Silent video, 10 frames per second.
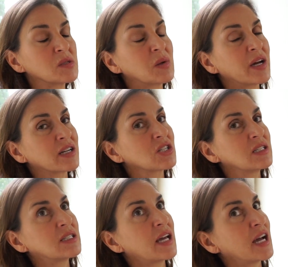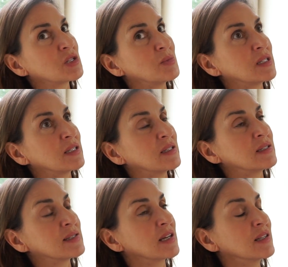So actually detachment
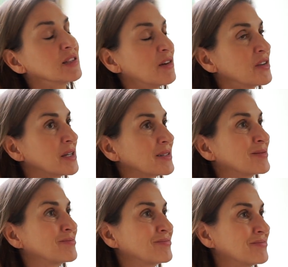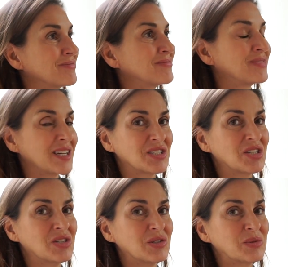is a loving thing
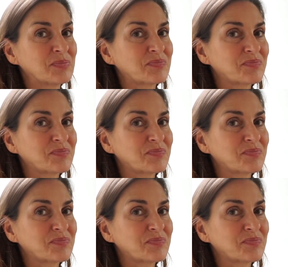to do.